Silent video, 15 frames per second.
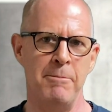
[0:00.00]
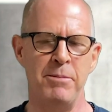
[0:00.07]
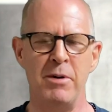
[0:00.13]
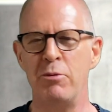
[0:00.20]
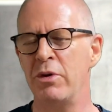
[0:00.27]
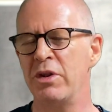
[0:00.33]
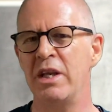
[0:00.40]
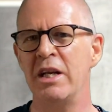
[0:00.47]

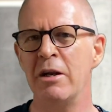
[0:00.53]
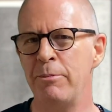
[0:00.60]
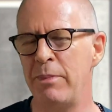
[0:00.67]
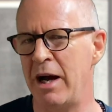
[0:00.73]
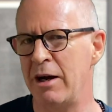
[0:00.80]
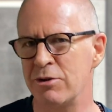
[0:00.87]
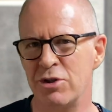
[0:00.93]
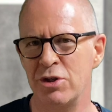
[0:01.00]
But within
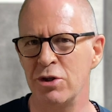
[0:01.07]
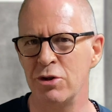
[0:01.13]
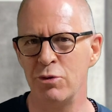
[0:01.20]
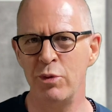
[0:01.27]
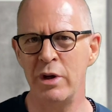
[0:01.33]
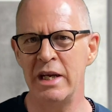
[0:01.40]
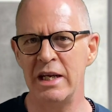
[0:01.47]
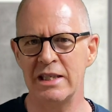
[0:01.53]
about 2
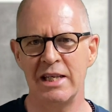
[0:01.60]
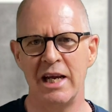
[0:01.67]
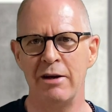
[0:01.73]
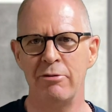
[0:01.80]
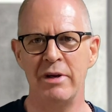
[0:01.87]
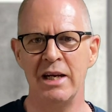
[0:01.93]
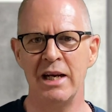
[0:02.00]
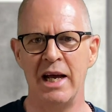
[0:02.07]
weeks, I
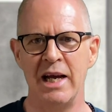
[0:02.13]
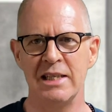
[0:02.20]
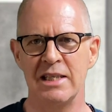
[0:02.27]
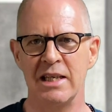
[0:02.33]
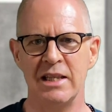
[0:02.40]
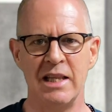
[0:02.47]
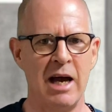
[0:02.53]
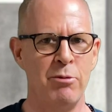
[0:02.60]
realized
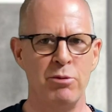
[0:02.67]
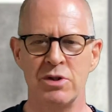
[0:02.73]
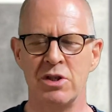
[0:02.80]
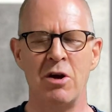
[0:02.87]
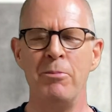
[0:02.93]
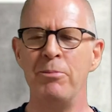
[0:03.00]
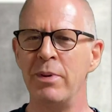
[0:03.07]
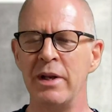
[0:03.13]
that that was
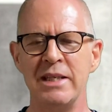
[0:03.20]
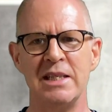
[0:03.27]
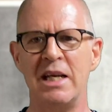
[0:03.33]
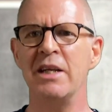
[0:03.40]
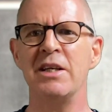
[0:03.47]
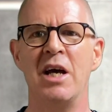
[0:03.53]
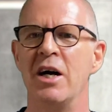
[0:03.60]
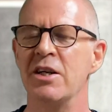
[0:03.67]
complete
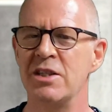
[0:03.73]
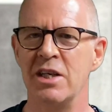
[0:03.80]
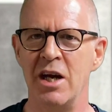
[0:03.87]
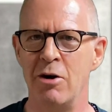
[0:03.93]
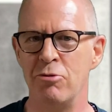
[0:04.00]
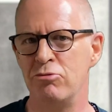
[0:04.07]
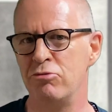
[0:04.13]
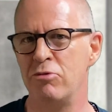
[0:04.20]
and
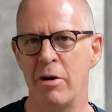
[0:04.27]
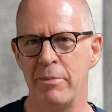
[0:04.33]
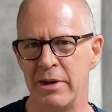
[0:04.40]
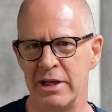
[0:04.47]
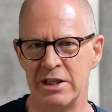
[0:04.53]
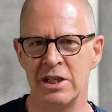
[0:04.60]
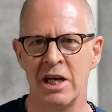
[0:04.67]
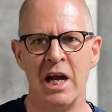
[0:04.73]
utter
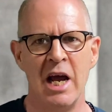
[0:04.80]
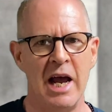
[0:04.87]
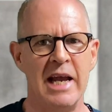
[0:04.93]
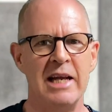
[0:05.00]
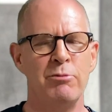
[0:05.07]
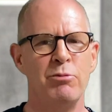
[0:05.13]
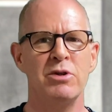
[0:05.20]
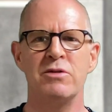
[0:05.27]
rubbish.
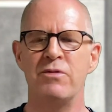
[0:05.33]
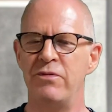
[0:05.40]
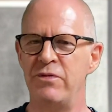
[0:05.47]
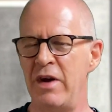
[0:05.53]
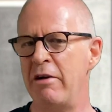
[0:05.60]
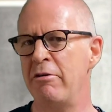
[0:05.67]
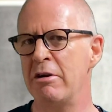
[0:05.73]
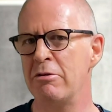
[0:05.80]
It was
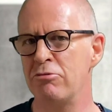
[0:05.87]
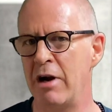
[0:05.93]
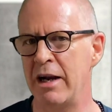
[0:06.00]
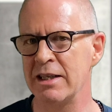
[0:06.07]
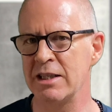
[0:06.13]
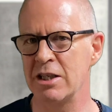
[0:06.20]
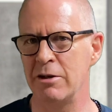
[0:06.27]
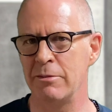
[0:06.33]
very
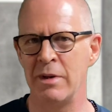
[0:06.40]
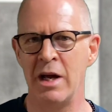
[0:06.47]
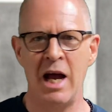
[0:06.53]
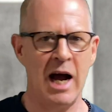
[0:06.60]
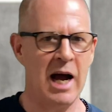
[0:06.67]
random.